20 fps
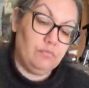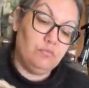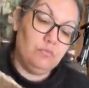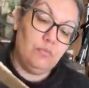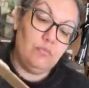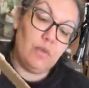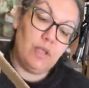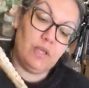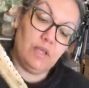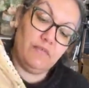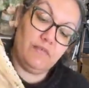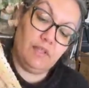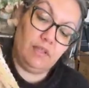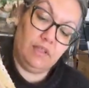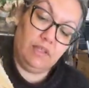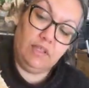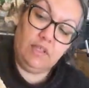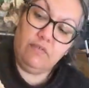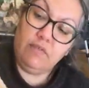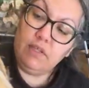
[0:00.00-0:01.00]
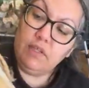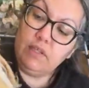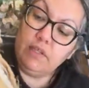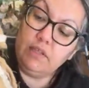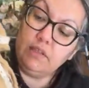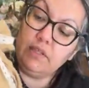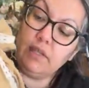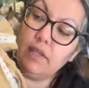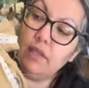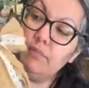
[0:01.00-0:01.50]
You might even leave it
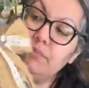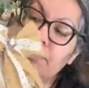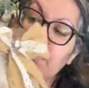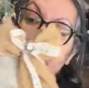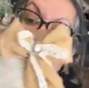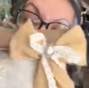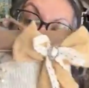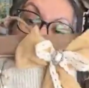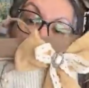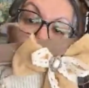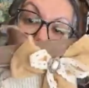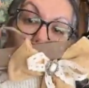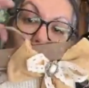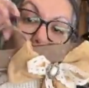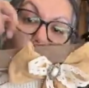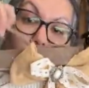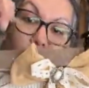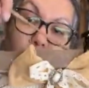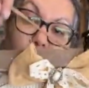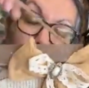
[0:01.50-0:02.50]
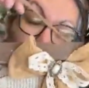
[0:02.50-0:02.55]
like that, but this